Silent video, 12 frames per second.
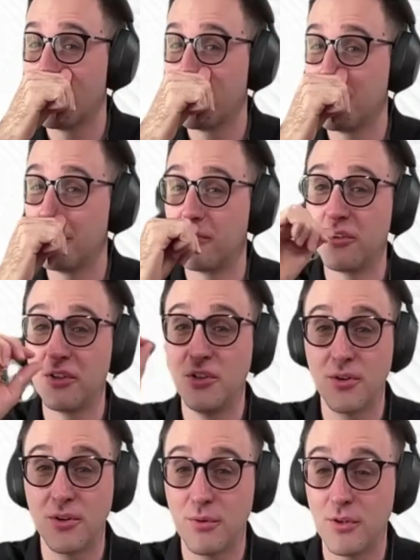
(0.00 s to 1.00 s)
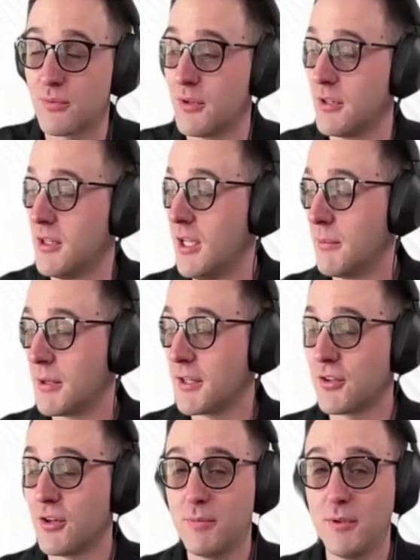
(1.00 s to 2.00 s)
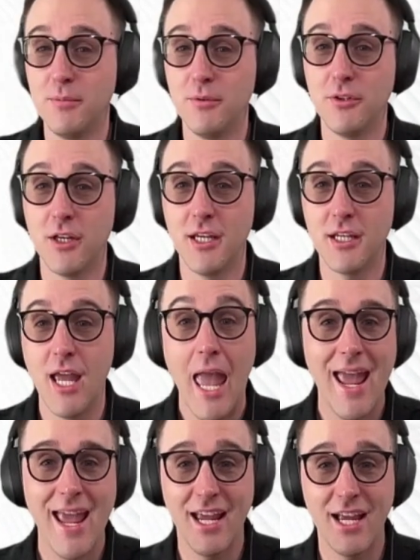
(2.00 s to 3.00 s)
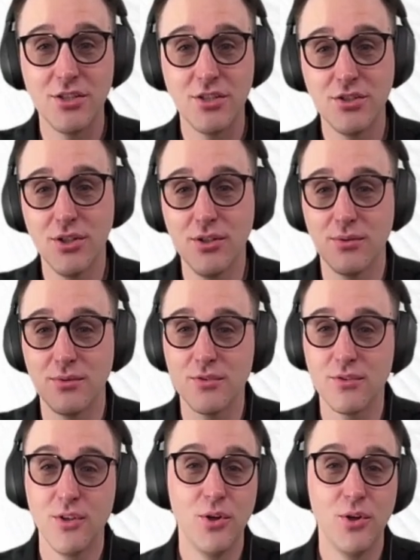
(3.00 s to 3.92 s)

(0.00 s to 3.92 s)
I didn't even really know there was one, but I saw people like Angie Jones,